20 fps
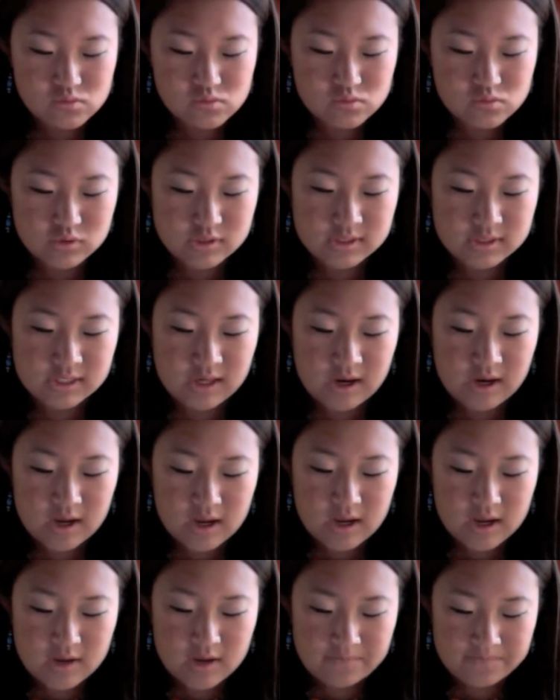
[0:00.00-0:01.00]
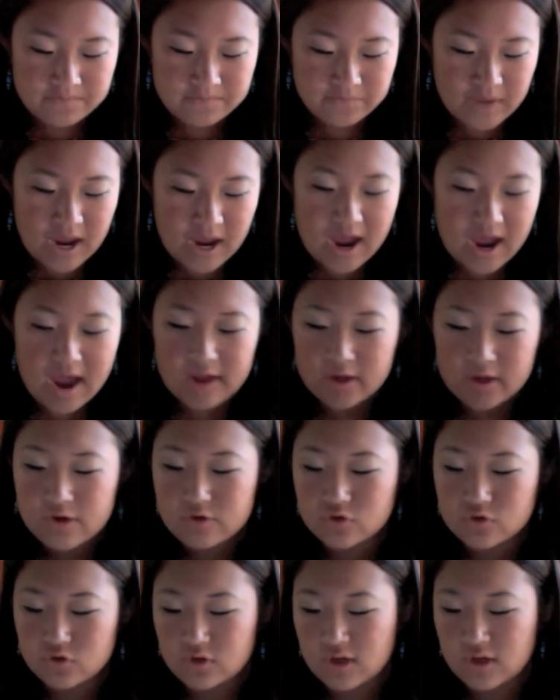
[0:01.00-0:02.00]
say I
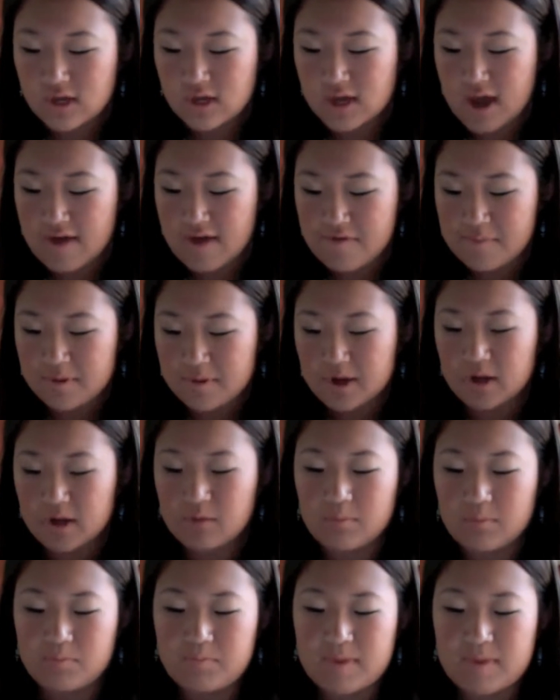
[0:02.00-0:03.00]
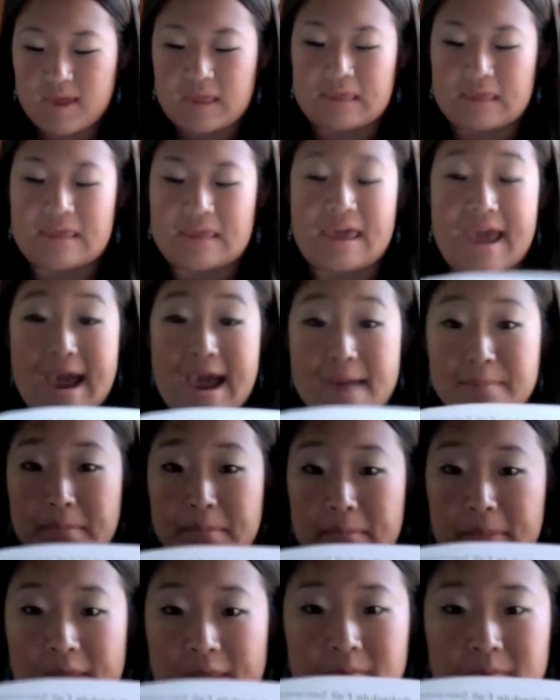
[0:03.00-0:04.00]
usually have a pretty big
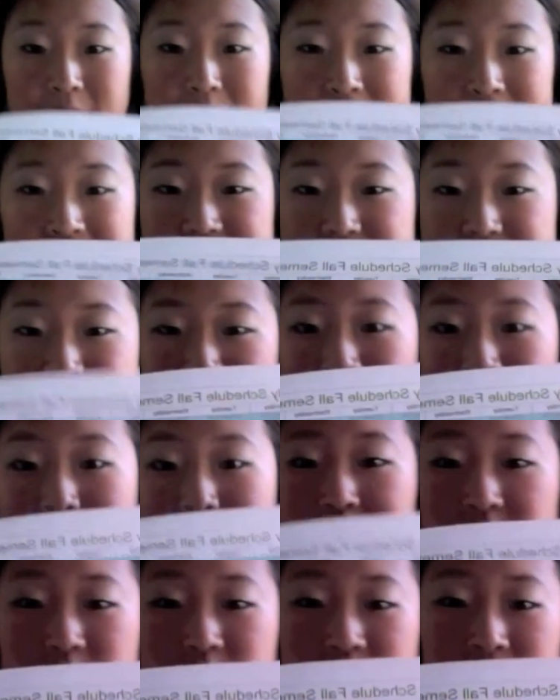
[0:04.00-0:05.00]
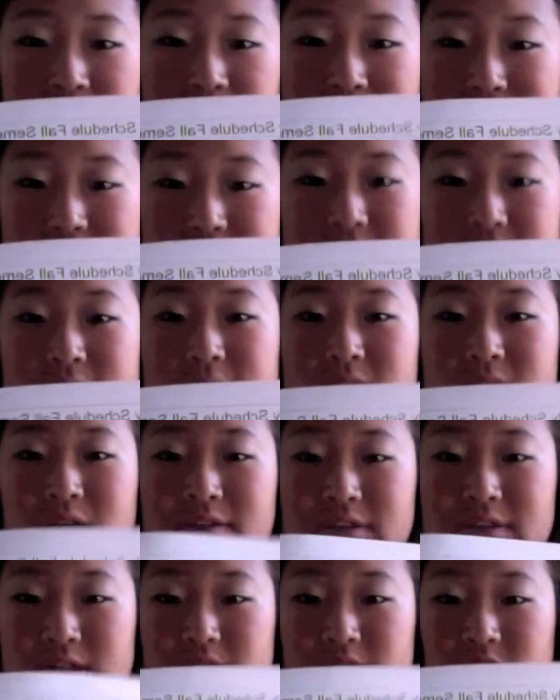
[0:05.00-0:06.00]
gap. Like my biggest gap between classes is
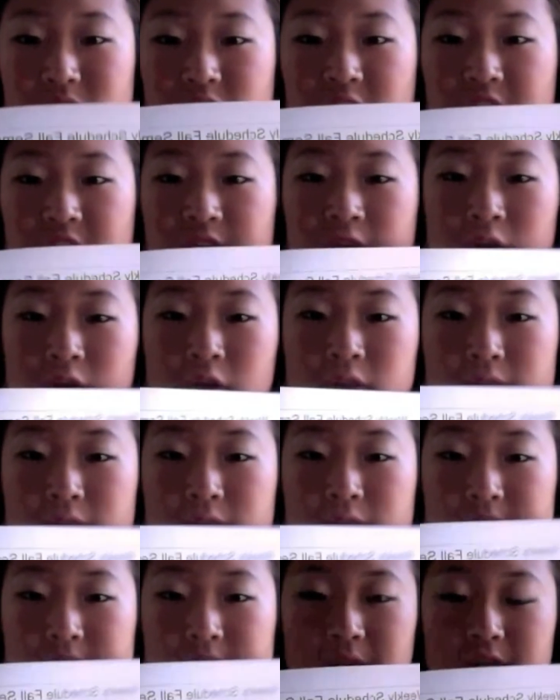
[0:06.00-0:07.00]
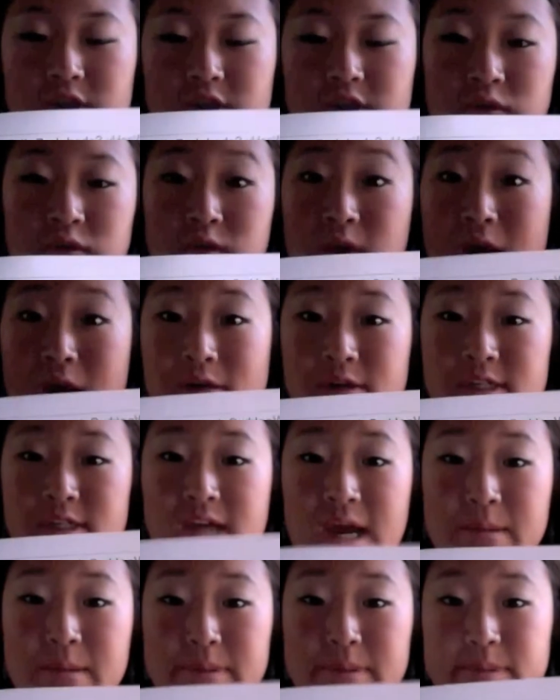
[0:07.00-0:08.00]
obviously right here in this like 2-hour
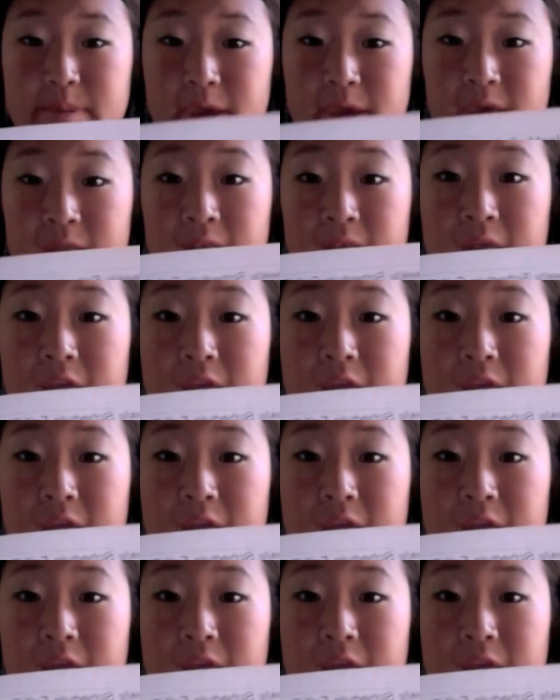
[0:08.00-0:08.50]
time span.